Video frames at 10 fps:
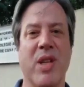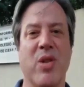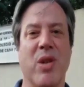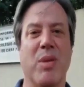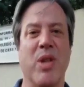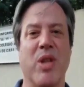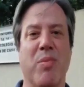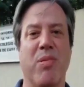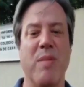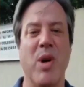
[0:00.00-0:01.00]
yesterday by the
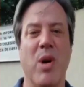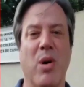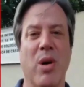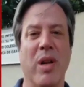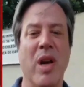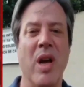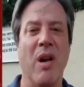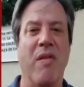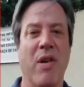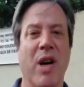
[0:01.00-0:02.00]
Supreme Court
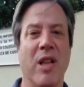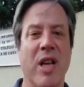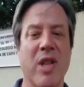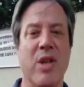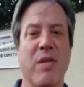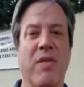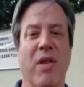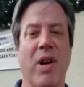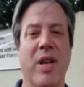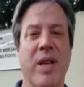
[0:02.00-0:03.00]
for election
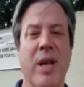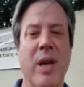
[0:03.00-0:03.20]
fraud,